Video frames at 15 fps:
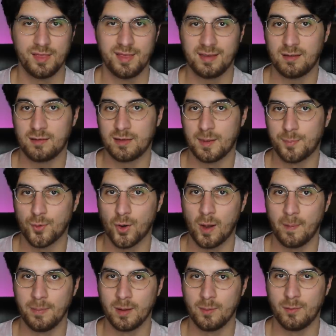This is the
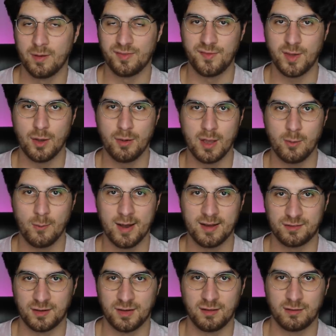problem with viewing
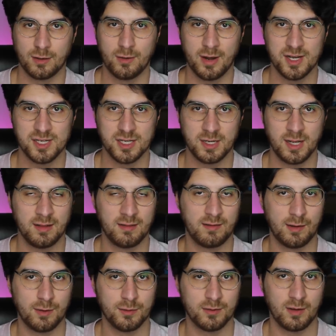Western integration in
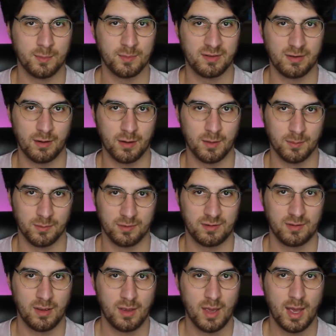zero-sum terms.